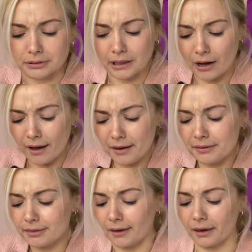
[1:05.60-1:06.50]
I
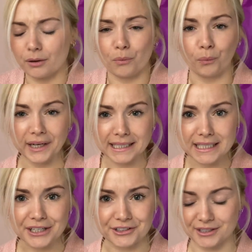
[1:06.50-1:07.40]
think
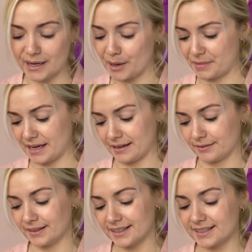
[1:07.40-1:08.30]
winter's coming,
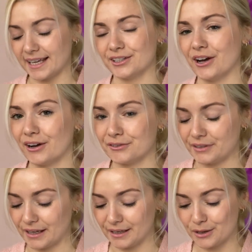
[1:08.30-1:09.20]
said
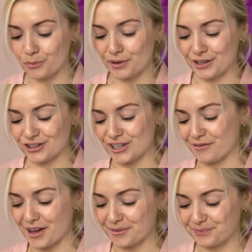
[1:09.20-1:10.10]
Harvey with a
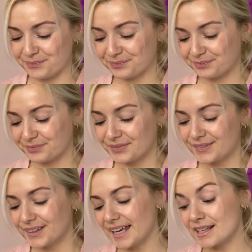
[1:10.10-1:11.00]
shiver.
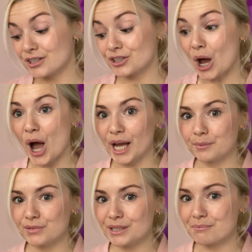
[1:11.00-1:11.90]
It's
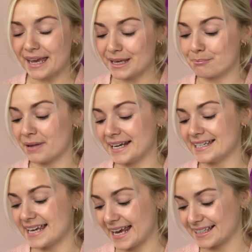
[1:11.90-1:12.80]
time to make my
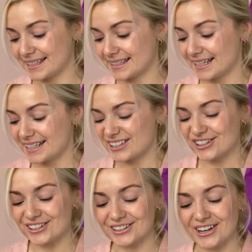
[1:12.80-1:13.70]
nest
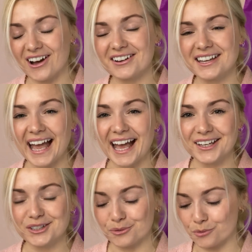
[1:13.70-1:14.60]
snug
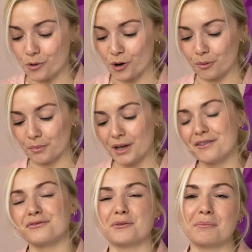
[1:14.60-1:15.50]
and warm
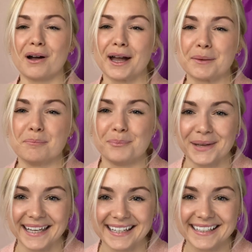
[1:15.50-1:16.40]
for my
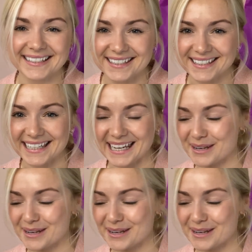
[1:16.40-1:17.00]
big sleep.